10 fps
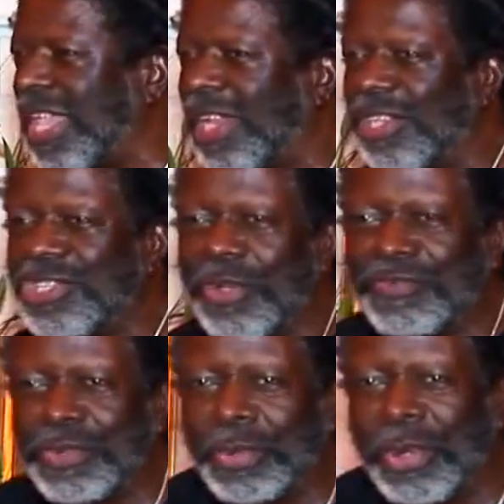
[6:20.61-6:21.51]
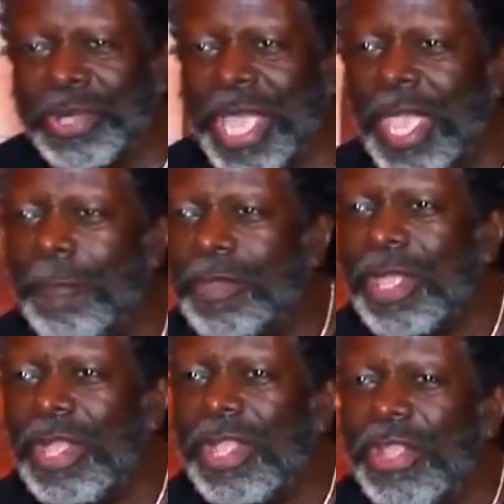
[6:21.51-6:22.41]
kettle of tofu, okay?
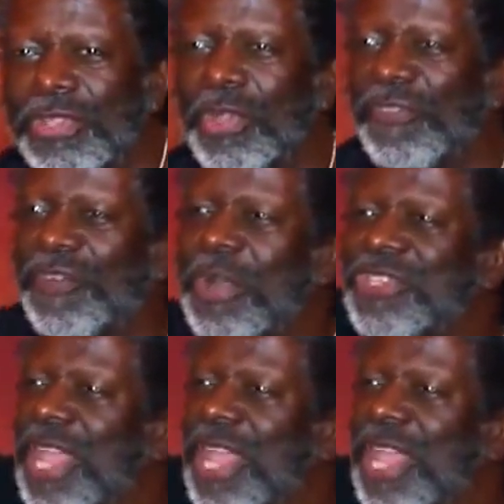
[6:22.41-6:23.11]
So the first